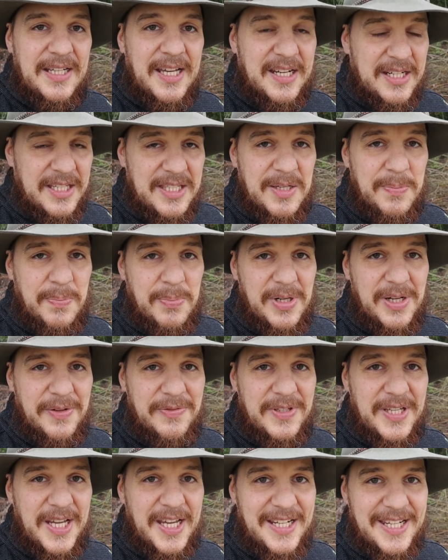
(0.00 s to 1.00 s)
And it's a brief
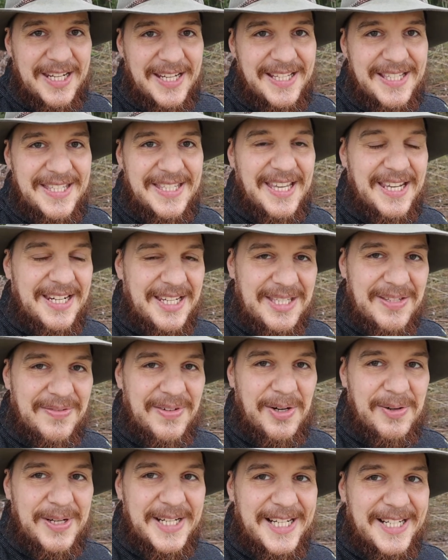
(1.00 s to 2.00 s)
sentence and it's
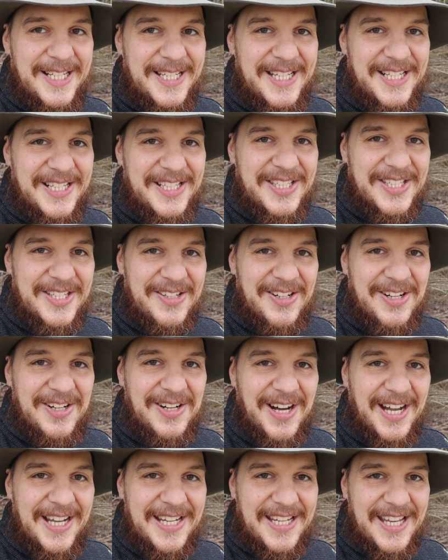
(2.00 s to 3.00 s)
very clear. So
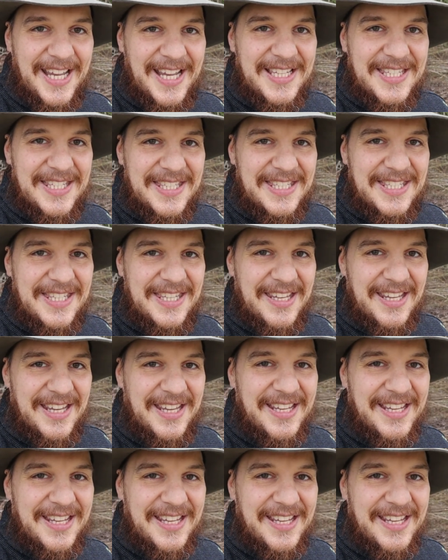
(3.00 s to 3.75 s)
I guess